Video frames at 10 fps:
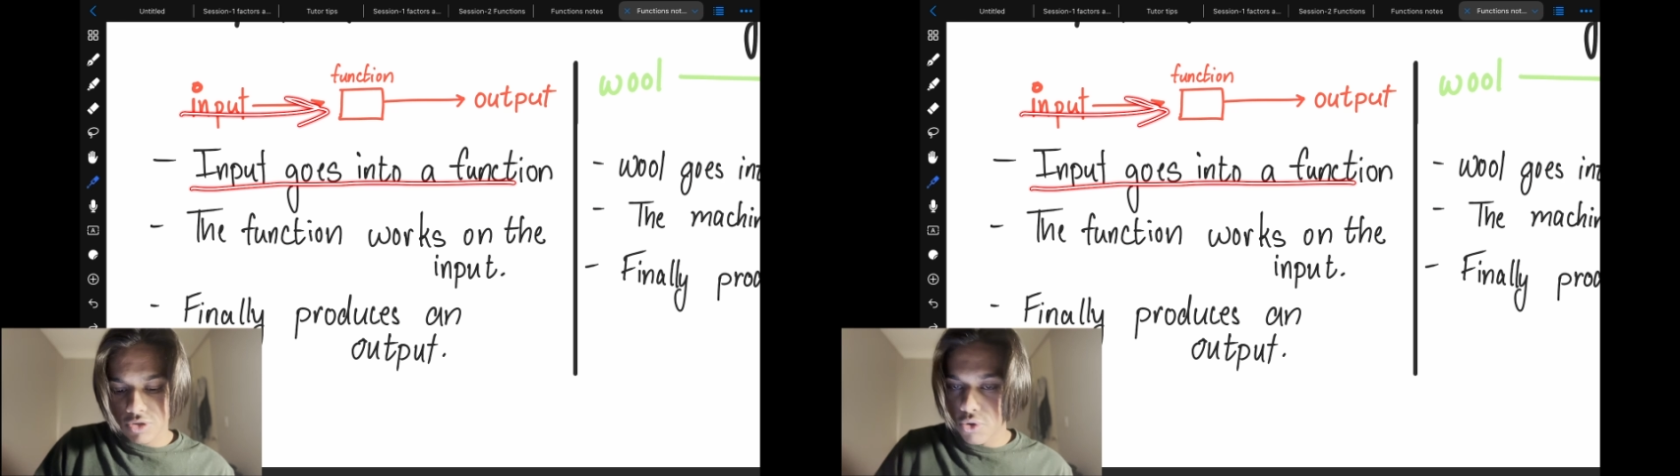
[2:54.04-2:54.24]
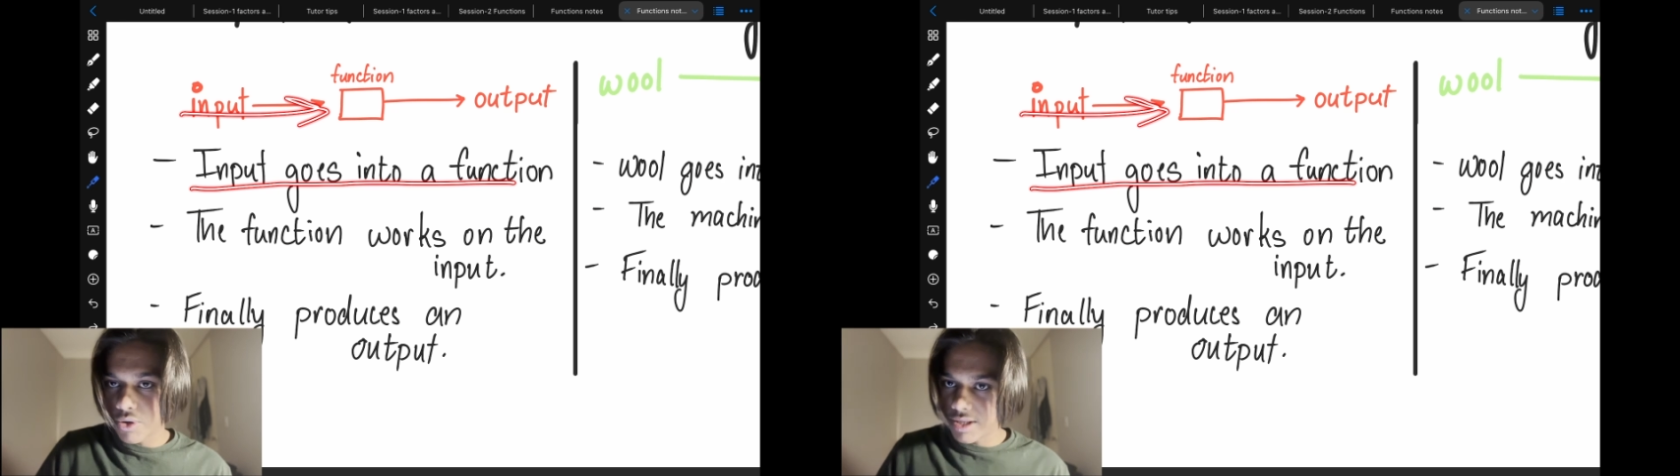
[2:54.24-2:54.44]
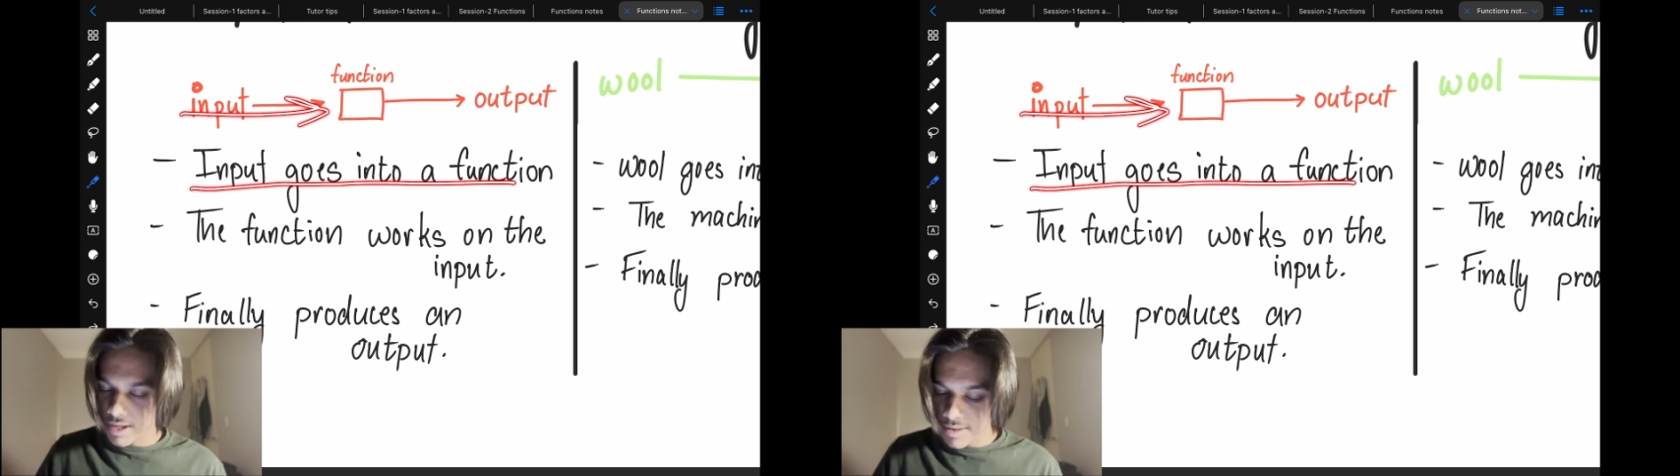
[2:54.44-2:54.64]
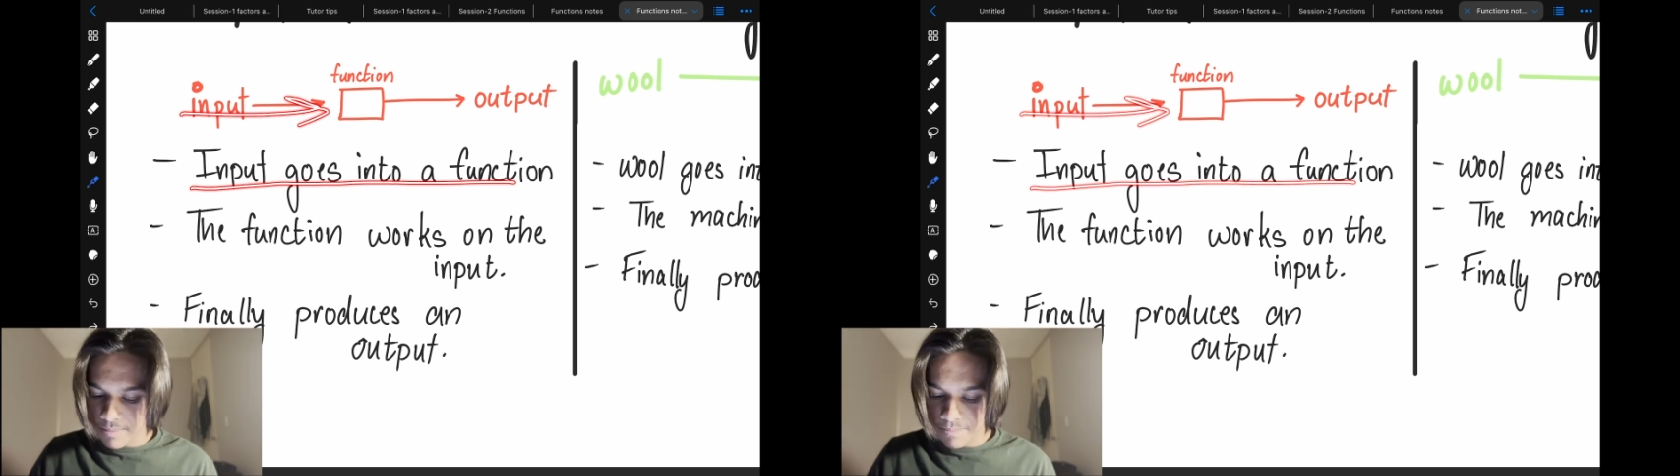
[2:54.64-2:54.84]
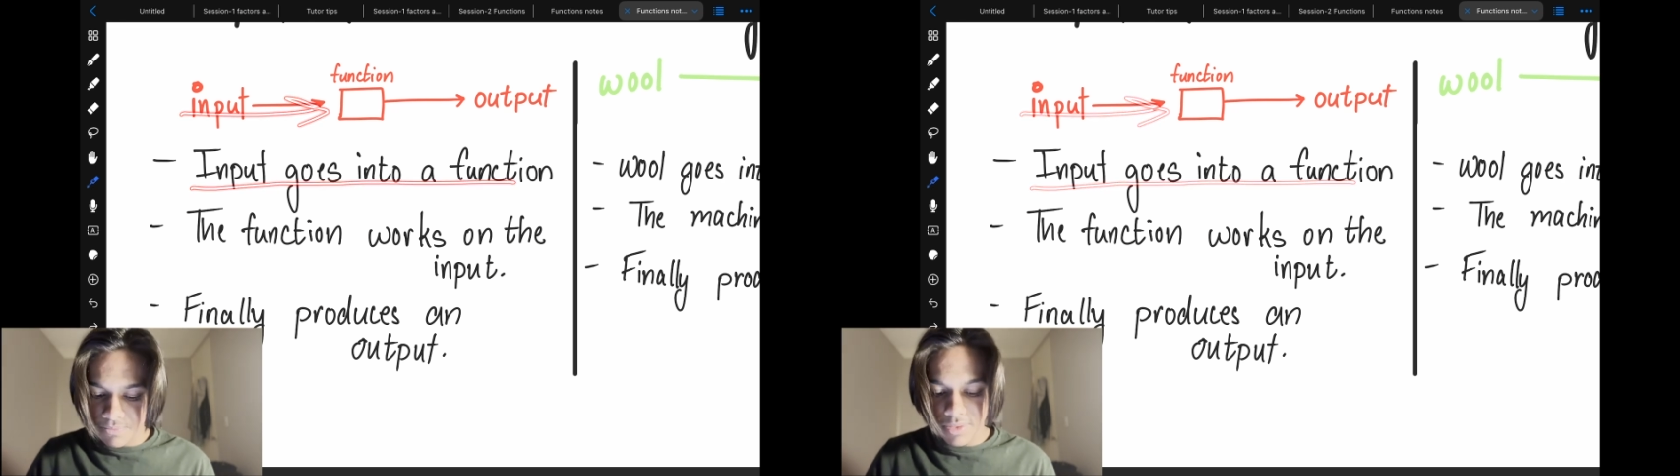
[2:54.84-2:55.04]
going in,
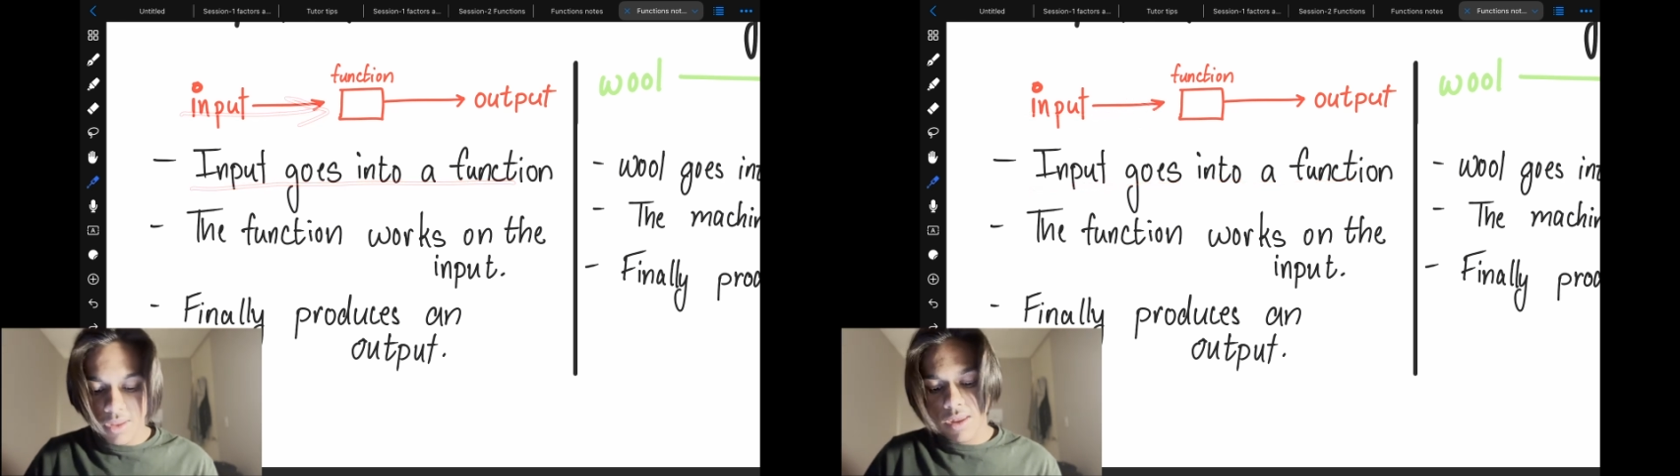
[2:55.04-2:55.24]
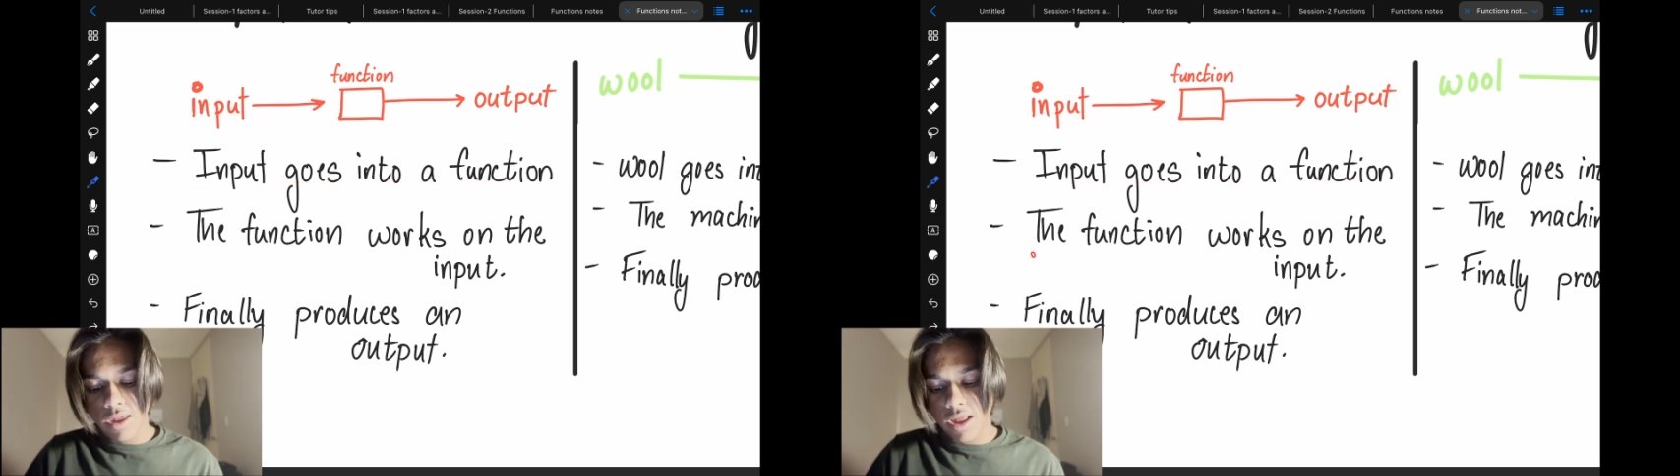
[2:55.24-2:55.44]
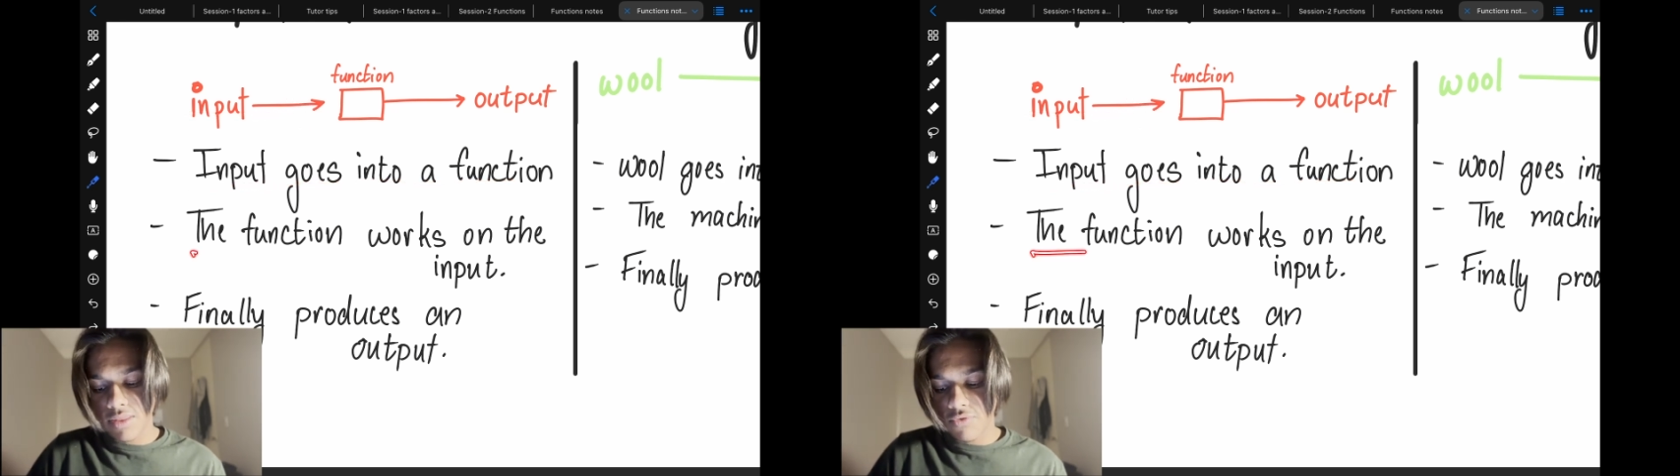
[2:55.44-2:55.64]
and the